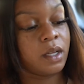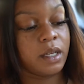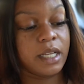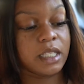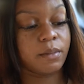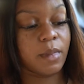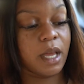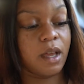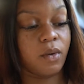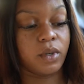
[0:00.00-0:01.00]
This
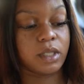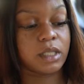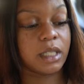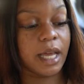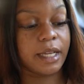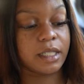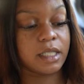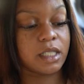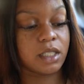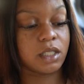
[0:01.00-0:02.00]
man was, like,
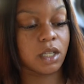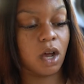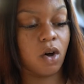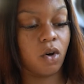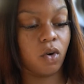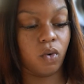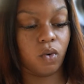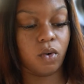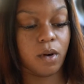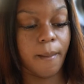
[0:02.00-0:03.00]

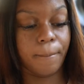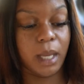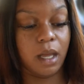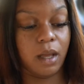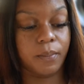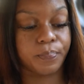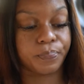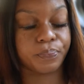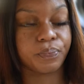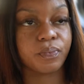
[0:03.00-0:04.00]
so mean.
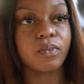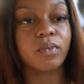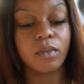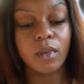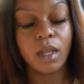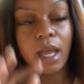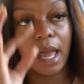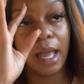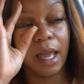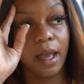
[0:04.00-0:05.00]

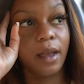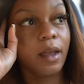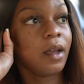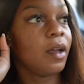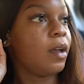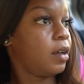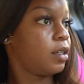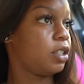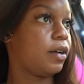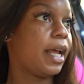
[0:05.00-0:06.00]
And...
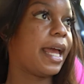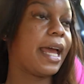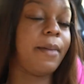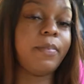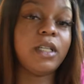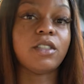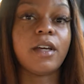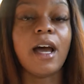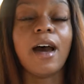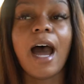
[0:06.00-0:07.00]
so that happened. So
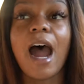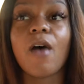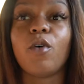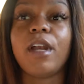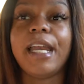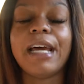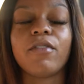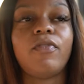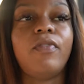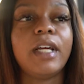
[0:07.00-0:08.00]
y'all, I would
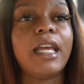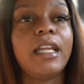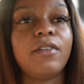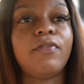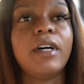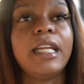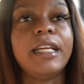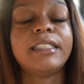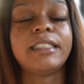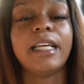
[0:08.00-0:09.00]
never forget the
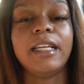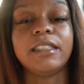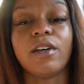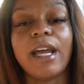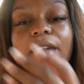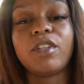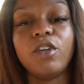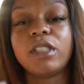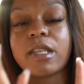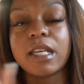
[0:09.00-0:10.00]
funniest thing. So after
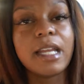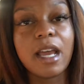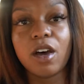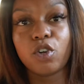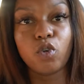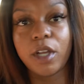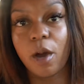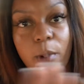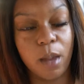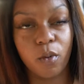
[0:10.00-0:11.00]
you sit down doing
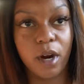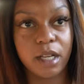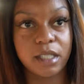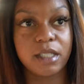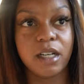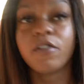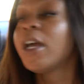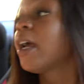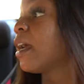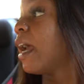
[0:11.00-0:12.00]
your paperwork and stuff,
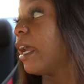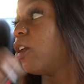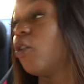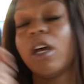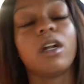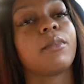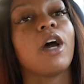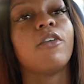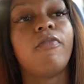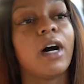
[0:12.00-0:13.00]
and you get him
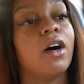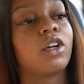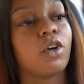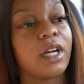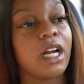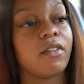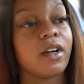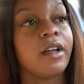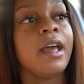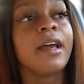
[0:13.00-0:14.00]
your phone or
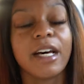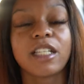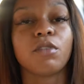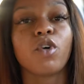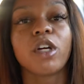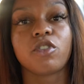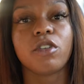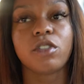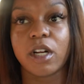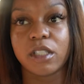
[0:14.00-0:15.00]
whatever, cause some more
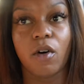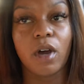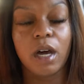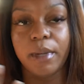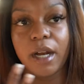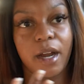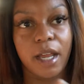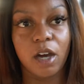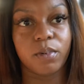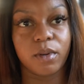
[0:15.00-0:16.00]
drill sergeants gonna come in there and
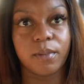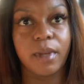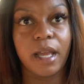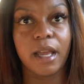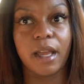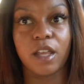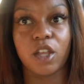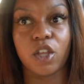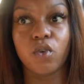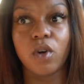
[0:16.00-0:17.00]
help him.
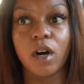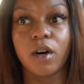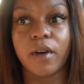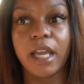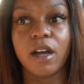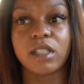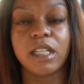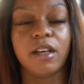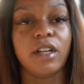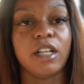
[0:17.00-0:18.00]
You gon' he gonna
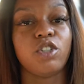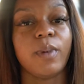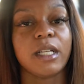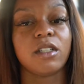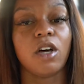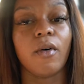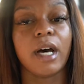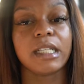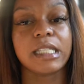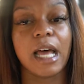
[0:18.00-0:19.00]
tell you that you about to go
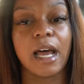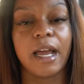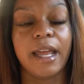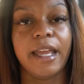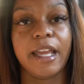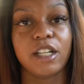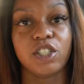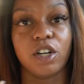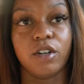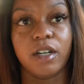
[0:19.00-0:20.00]
outside and
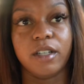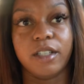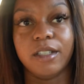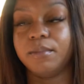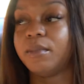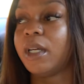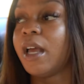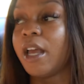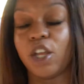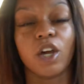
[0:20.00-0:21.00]
get your um
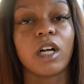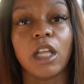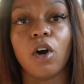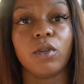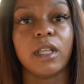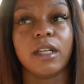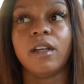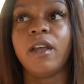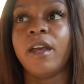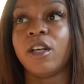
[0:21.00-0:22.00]
your
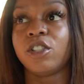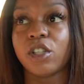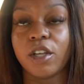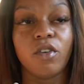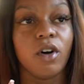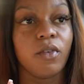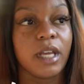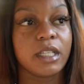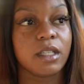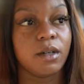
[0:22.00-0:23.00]
clothing. So you gonna
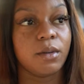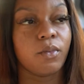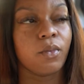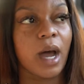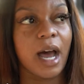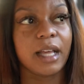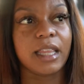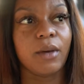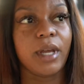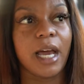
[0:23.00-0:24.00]
get some. I
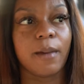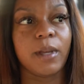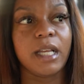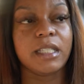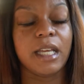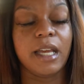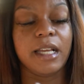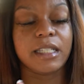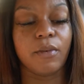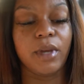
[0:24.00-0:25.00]
think we got P
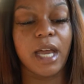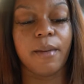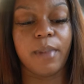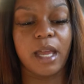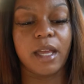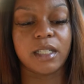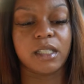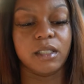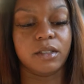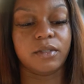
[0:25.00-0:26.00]
Ts and we got bed
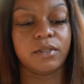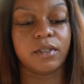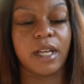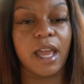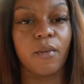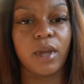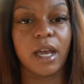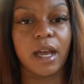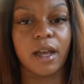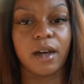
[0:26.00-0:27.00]
stuff, and we
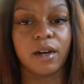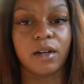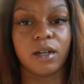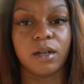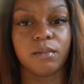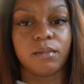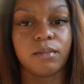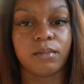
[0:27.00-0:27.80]
got um